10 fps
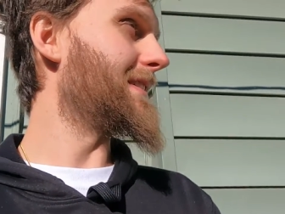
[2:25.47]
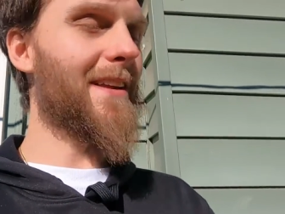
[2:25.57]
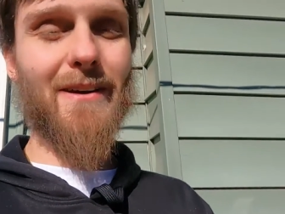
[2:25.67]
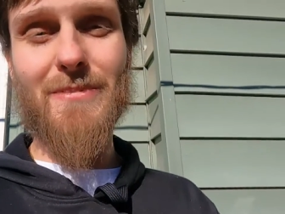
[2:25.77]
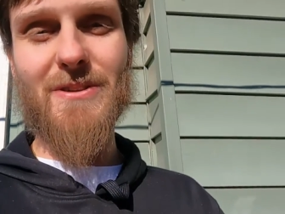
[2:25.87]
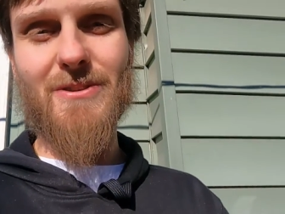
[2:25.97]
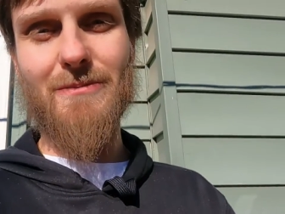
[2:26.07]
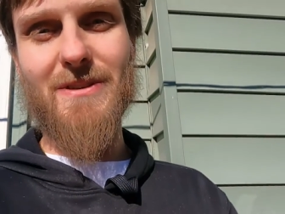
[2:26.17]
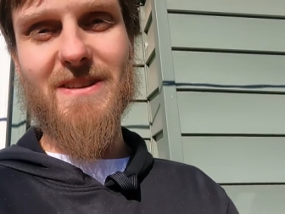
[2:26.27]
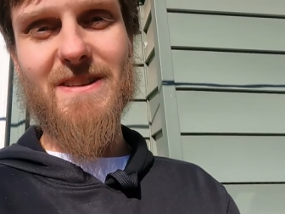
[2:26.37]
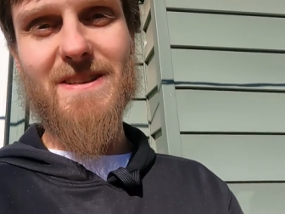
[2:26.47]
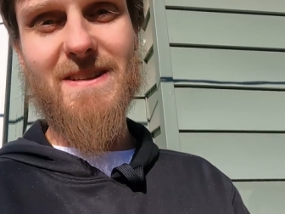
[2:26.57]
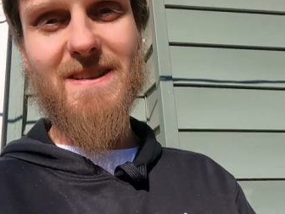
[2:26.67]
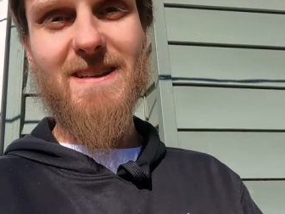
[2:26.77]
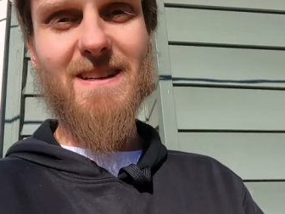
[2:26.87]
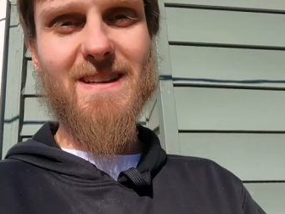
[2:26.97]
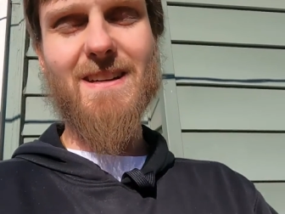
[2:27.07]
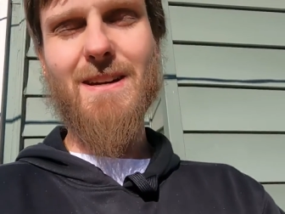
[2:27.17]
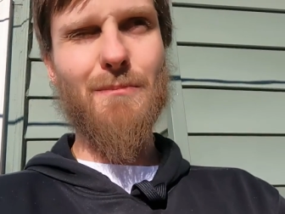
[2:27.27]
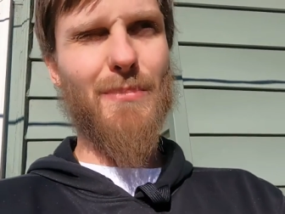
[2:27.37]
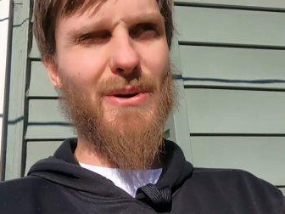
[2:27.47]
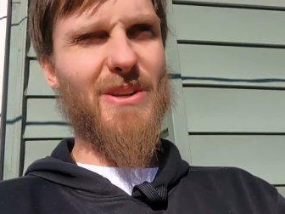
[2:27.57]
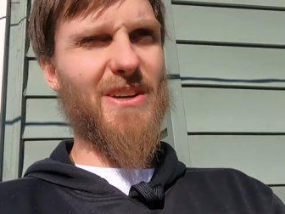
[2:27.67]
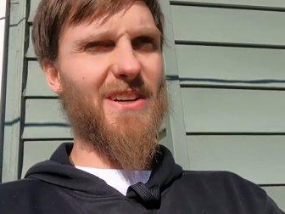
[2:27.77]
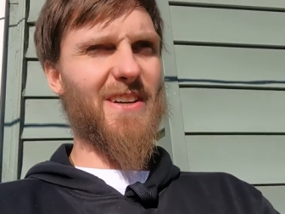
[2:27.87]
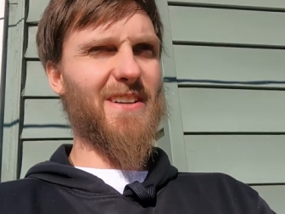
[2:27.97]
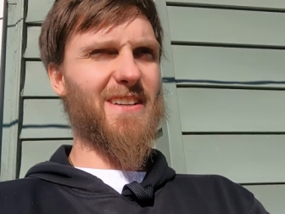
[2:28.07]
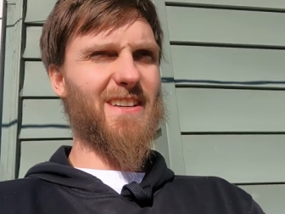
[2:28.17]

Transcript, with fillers: That'd be tremendous. But uh